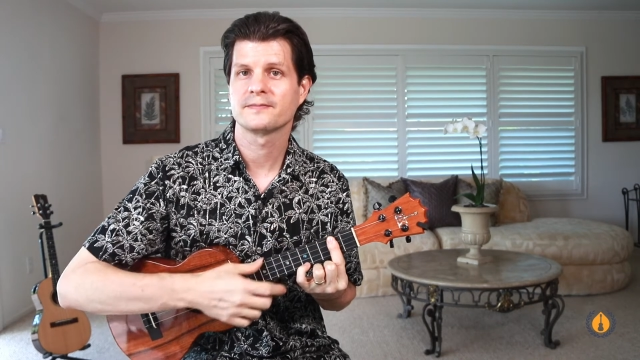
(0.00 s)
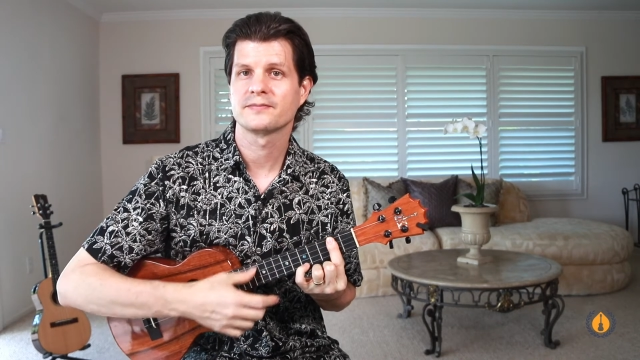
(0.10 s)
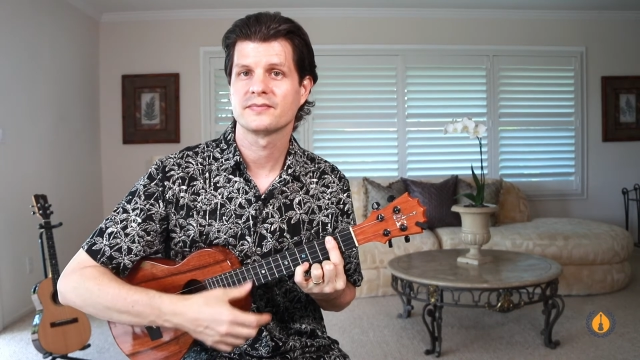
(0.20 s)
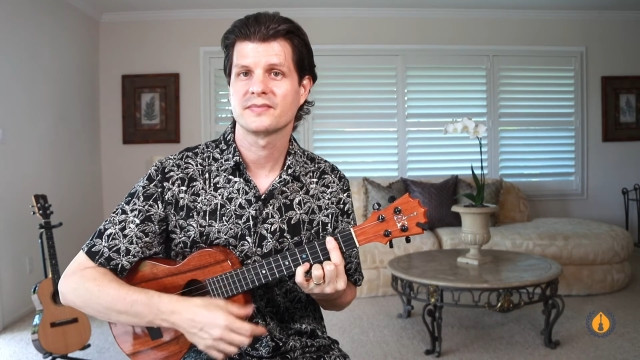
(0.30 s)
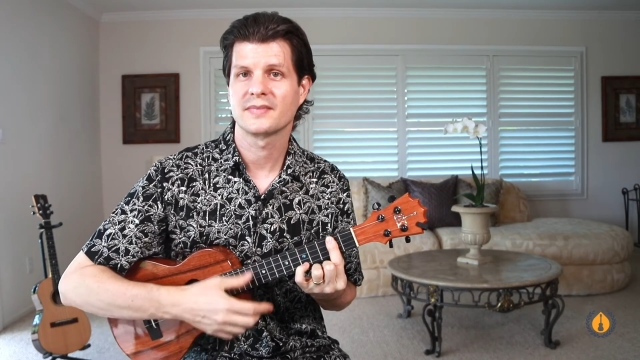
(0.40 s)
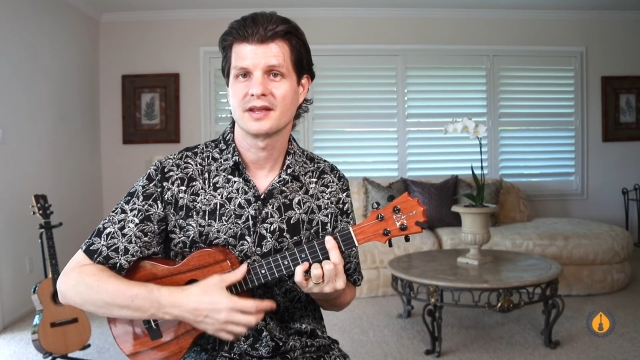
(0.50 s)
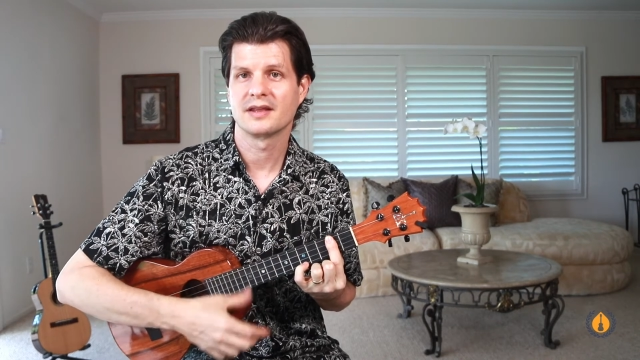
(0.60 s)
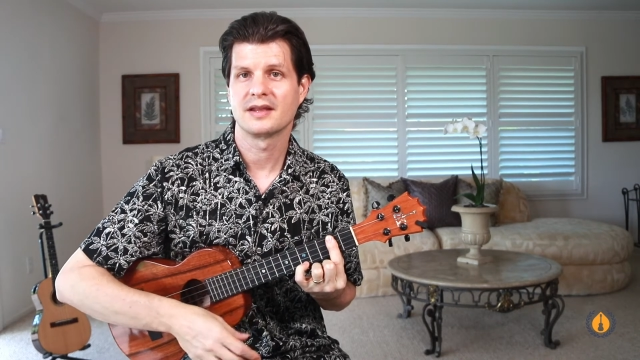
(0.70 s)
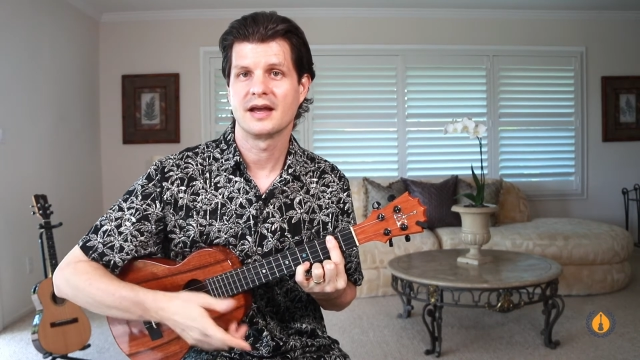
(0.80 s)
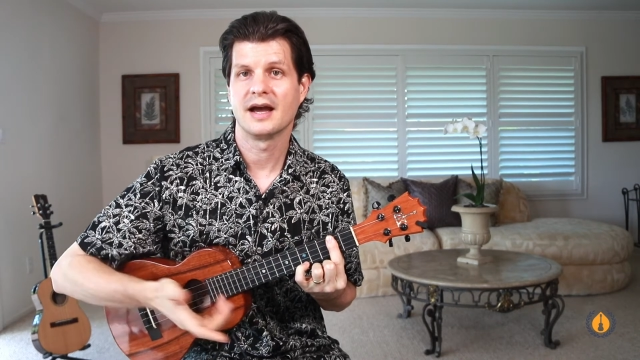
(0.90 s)

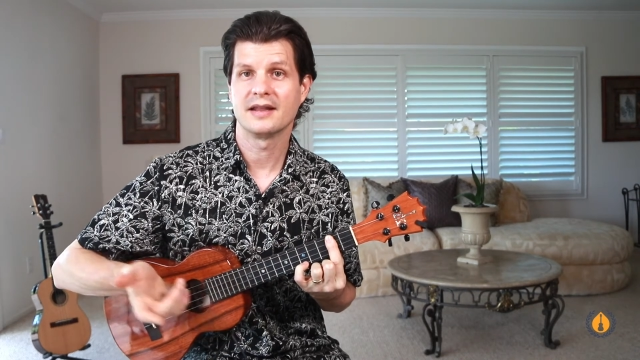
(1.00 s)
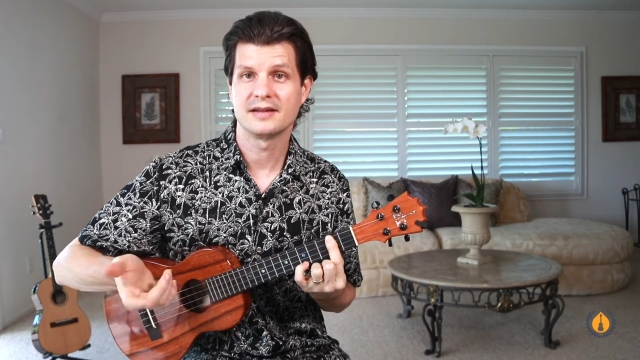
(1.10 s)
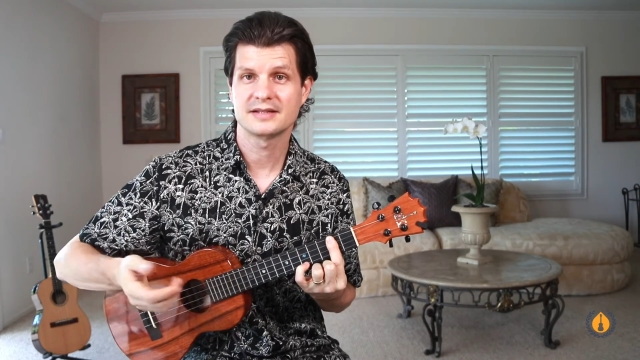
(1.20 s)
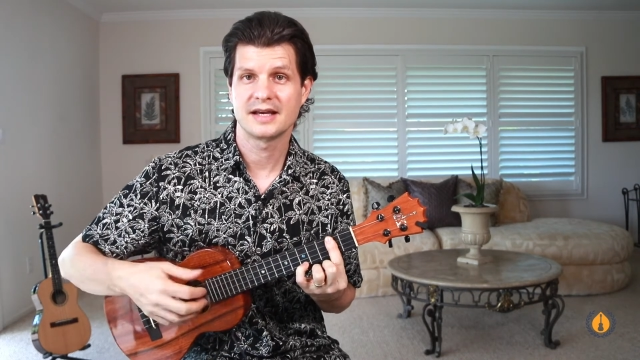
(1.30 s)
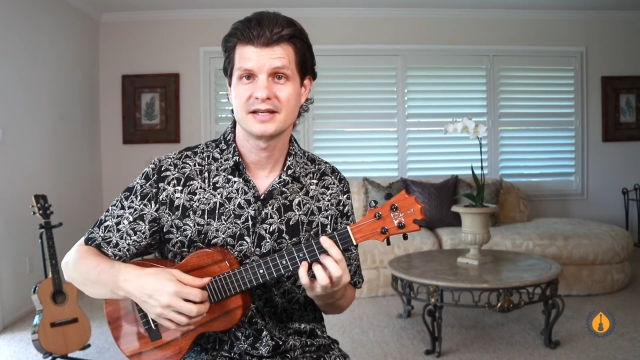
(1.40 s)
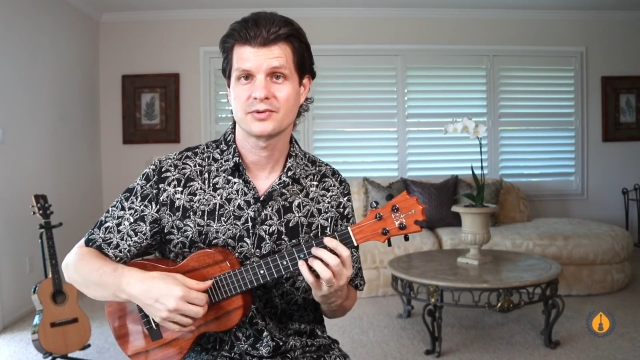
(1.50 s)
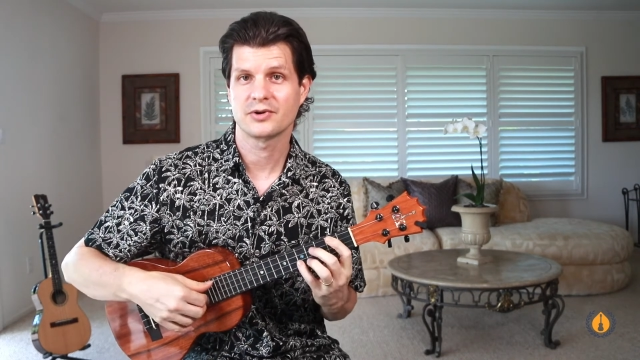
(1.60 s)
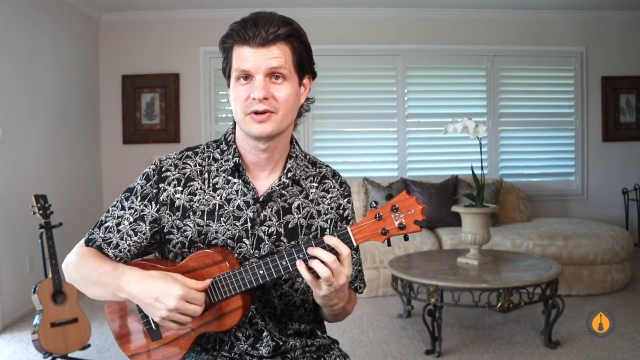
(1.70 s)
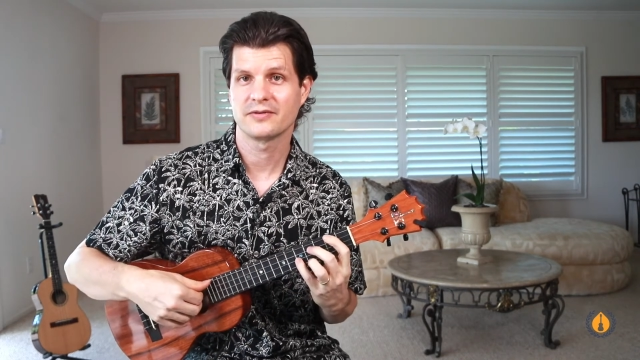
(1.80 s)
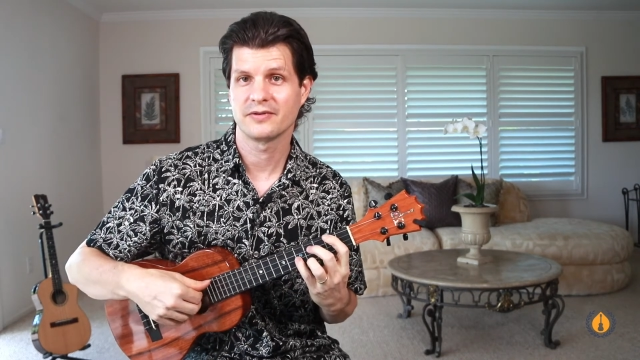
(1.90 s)
And in this case, we're
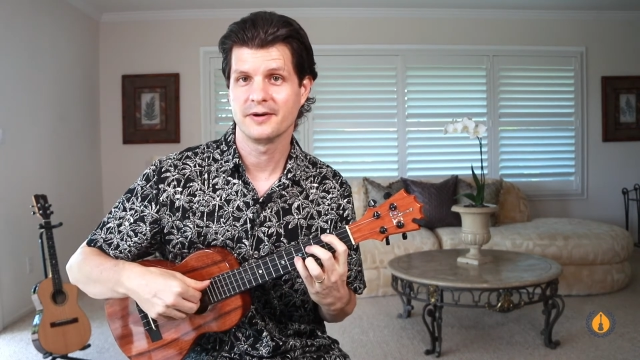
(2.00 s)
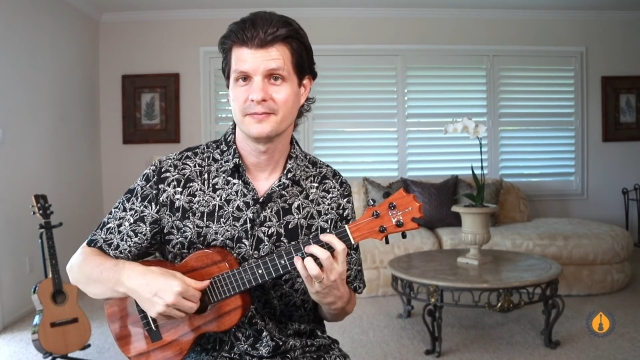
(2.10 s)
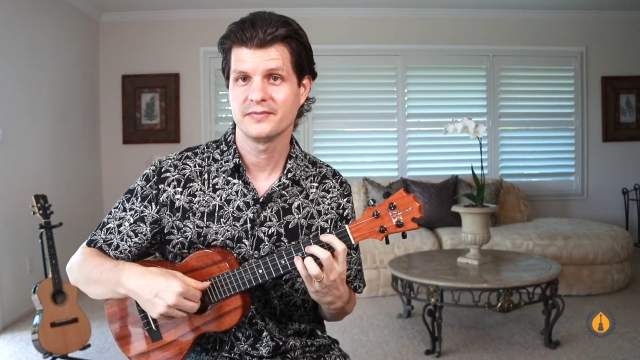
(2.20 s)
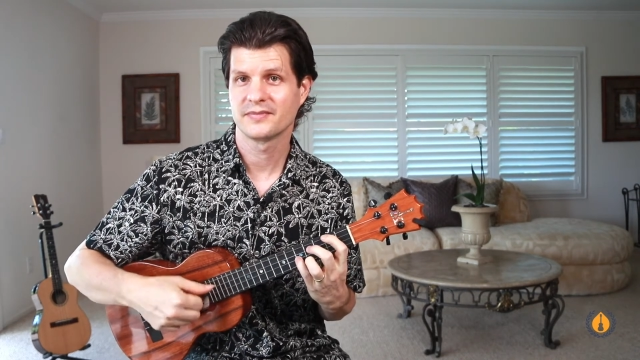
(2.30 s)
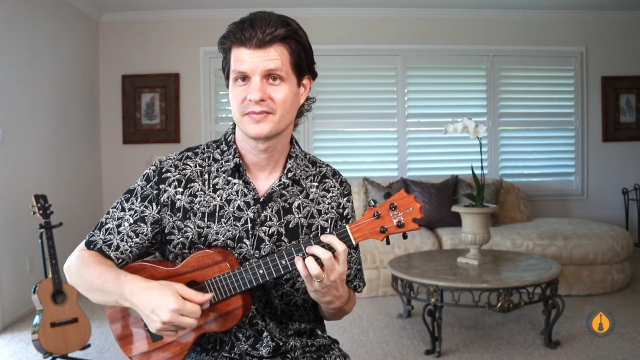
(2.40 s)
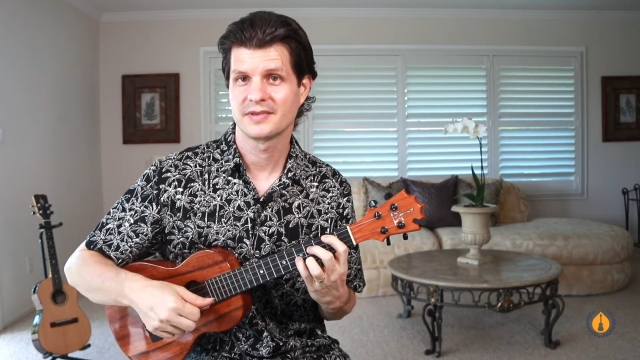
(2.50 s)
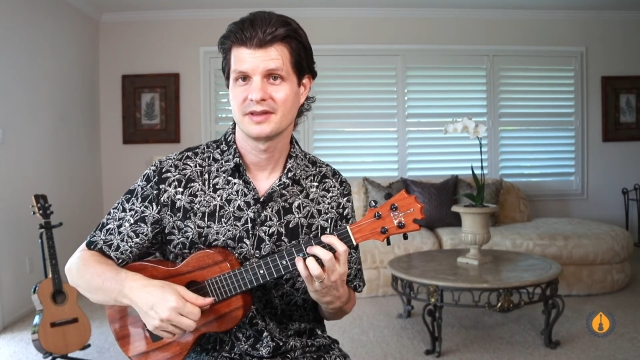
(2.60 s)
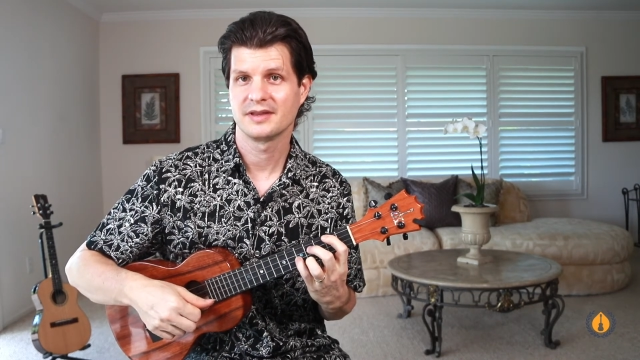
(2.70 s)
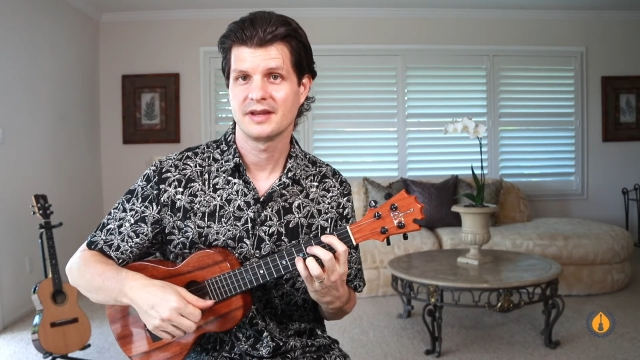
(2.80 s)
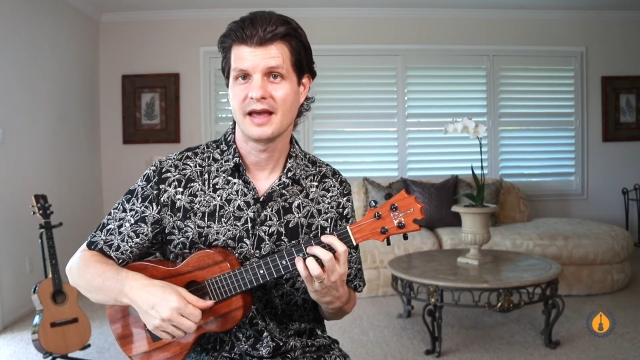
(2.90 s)
going
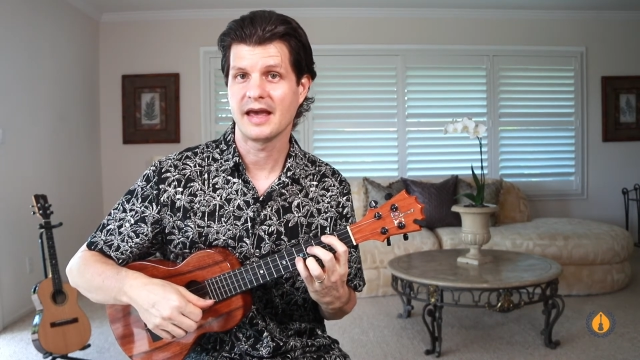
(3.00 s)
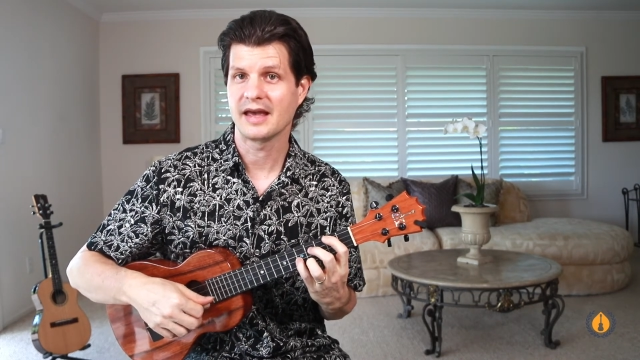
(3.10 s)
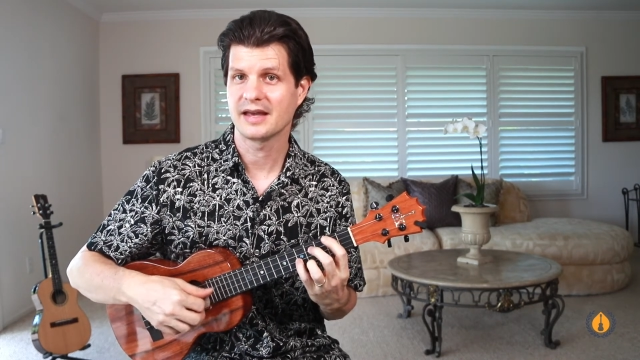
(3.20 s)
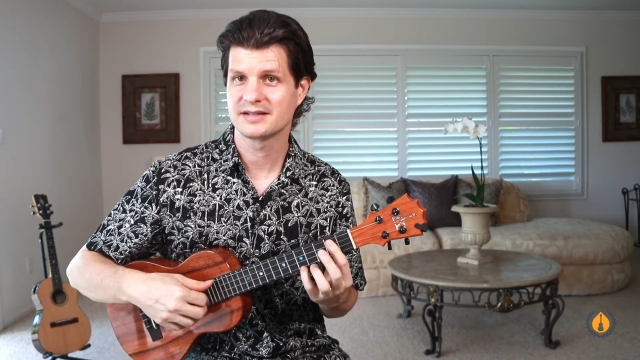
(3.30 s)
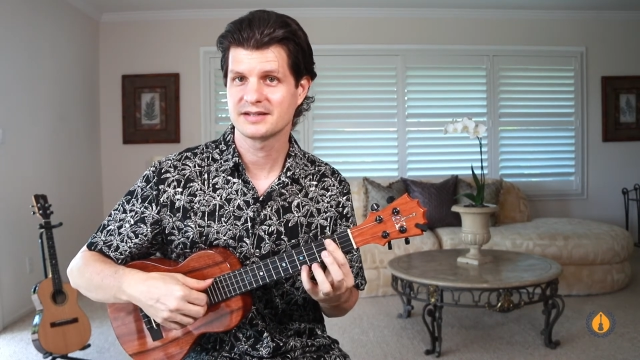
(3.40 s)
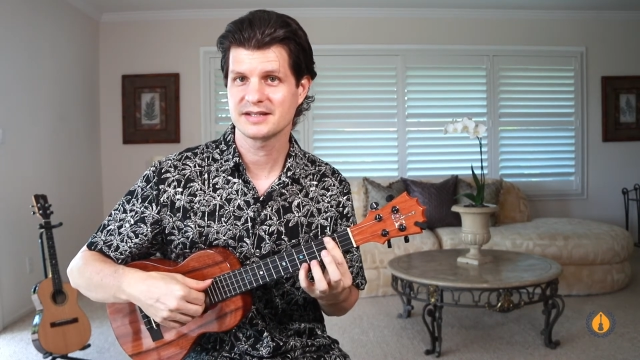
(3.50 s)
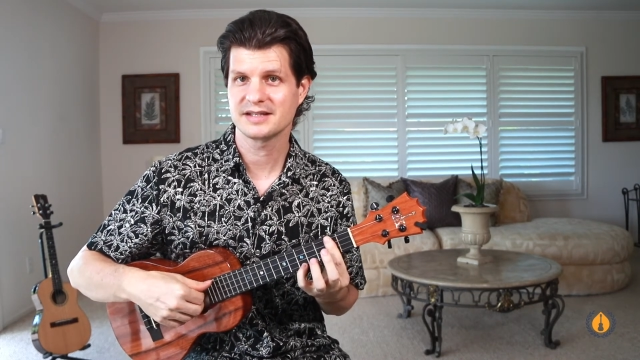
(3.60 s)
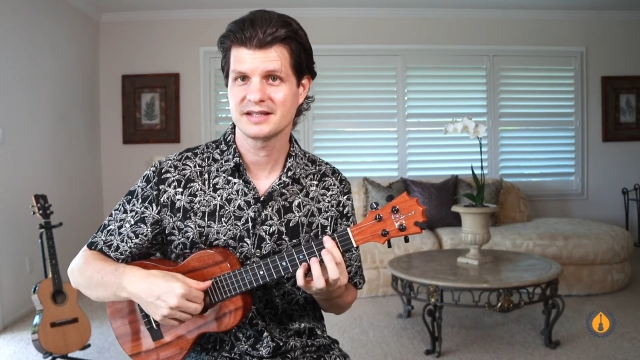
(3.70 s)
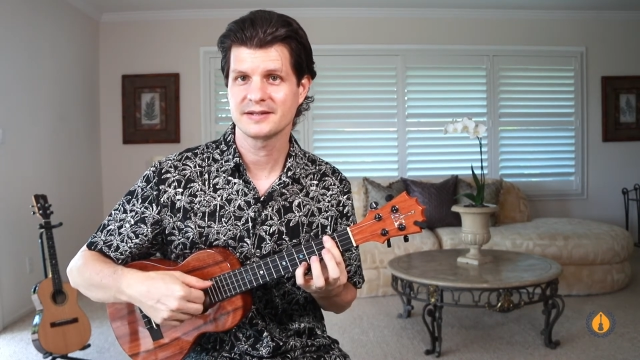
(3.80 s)
from A to D.